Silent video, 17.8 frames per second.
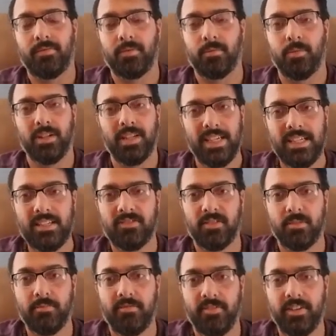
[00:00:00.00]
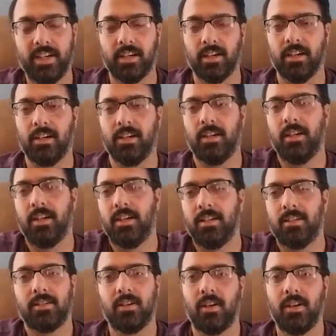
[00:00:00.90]
Release from fear.
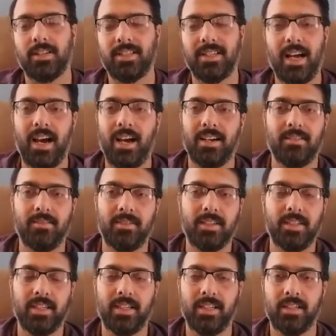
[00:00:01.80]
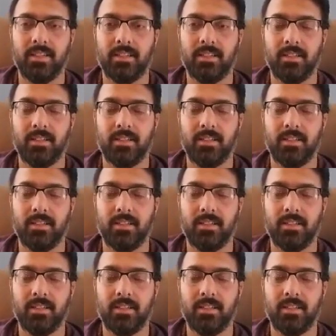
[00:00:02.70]
So it's not really,